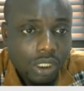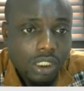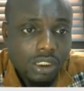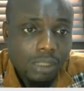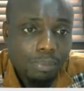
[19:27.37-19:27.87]

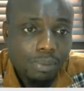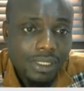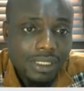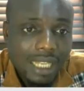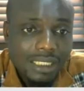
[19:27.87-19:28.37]
So
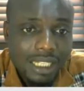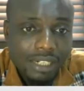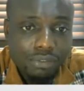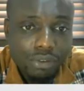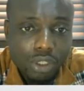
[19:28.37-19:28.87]
please answer
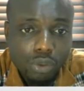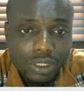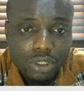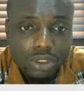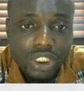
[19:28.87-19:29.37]
the following
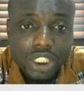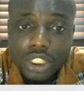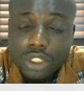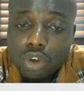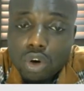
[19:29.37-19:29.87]
questions
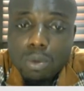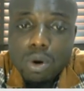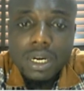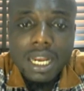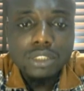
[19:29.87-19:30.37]
in no
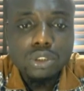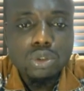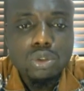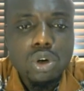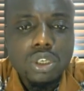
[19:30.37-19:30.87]
more than
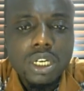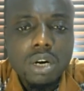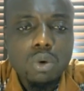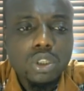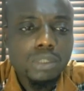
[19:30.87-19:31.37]
200
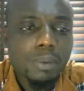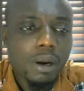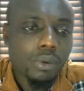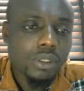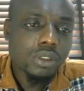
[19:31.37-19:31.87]
words per
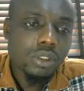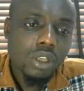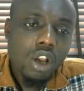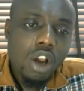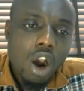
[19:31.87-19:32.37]
question.
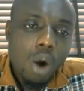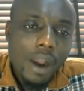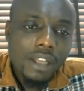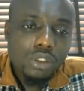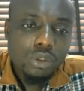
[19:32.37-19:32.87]

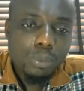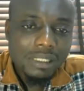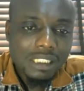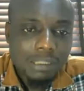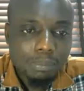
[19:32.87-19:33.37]
Why do you
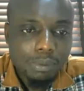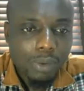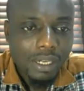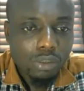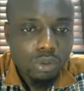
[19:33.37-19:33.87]
participate?
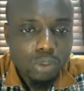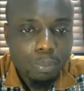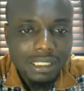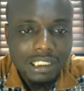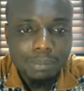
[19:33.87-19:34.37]
Why do you want to
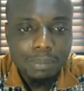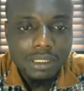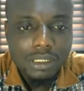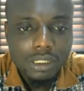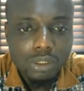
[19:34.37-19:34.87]

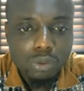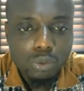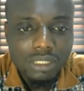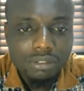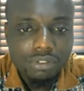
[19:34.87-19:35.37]
participate in the
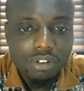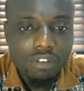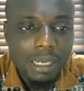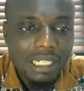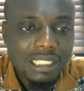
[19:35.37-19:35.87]
Weidenfeld
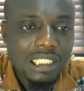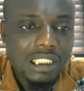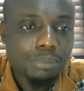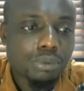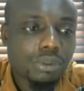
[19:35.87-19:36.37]
Hoffmann
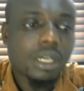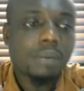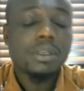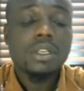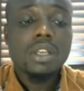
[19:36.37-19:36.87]
Leadership Program?
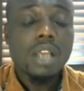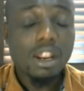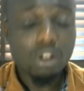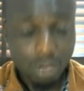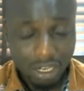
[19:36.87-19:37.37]
I
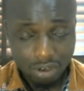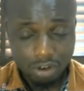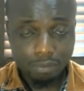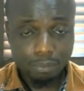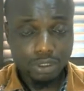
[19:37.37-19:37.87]
know
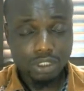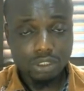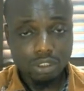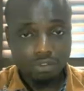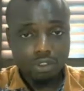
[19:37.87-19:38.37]

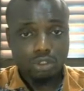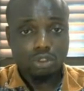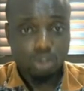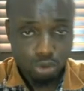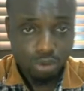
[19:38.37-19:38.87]
majority of us
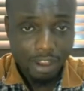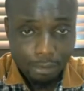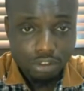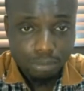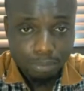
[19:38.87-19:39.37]
knows why we
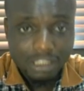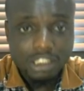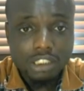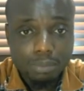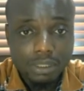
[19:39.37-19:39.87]
want to
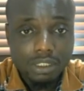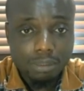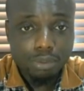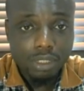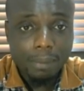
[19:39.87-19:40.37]
participate in the
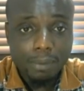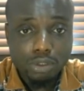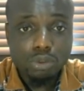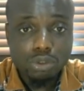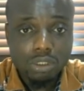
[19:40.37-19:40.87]
program, because
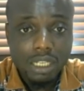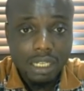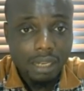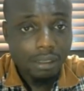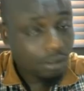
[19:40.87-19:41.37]
we want to
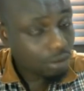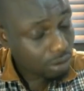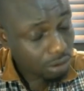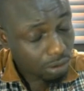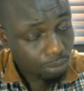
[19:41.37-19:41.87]
learn and
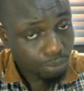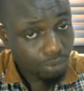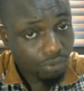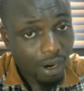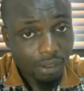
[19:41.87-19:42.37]

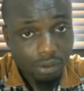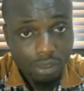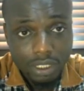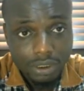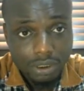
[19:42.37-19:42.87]
improve our
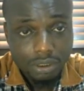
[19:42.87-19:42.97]
knowledge